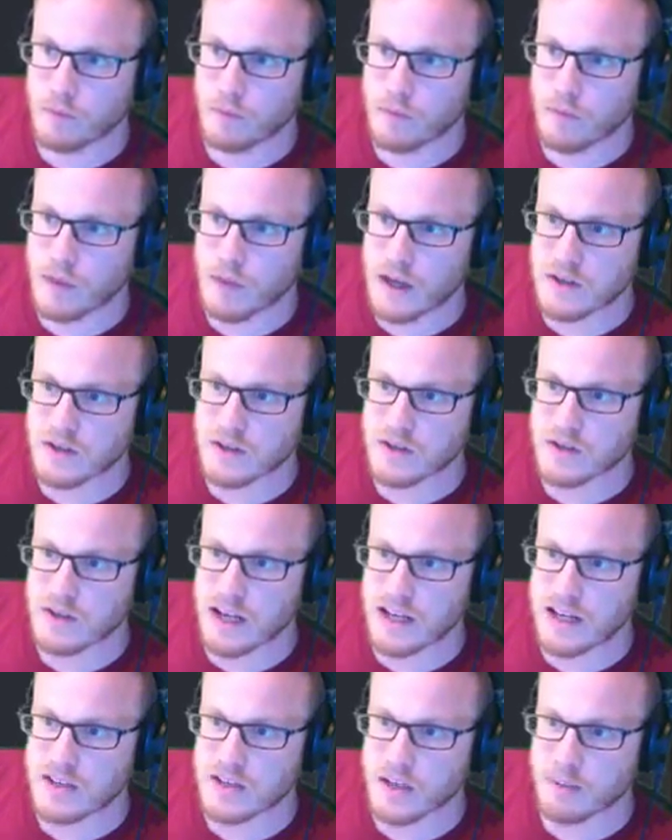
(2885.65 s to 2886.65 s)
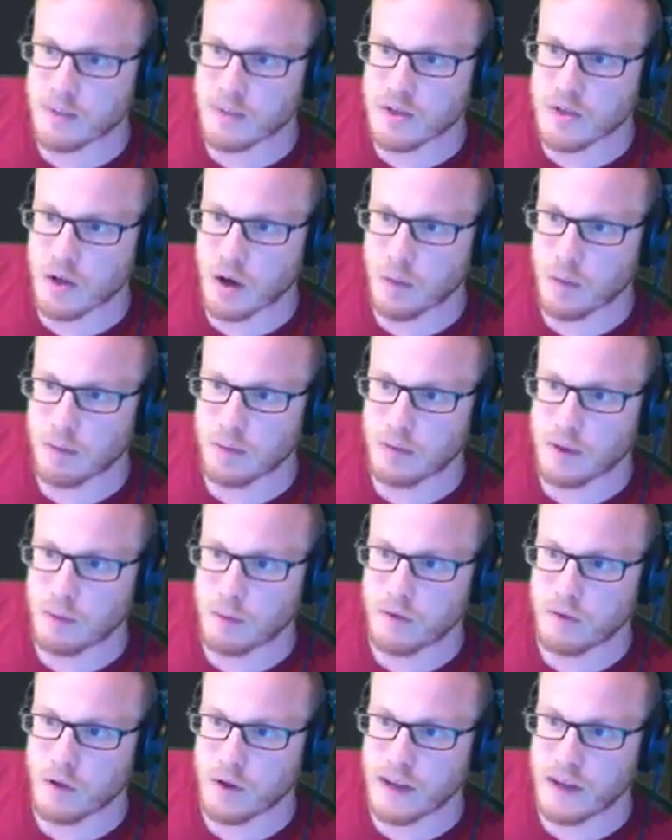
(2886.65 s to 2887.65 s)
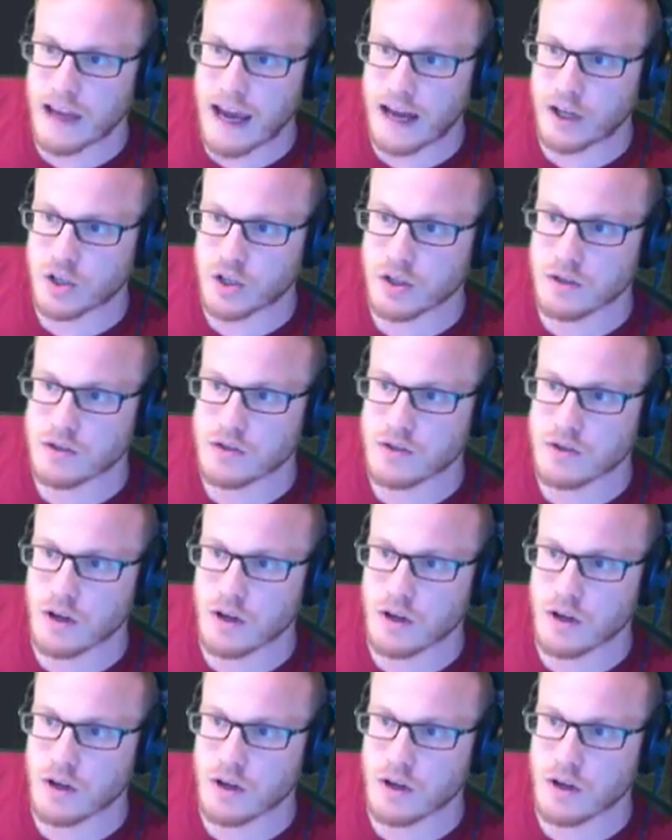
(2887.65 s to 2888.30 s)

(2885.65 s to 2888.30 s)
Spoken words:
there's the states up the top, then we've got the actions: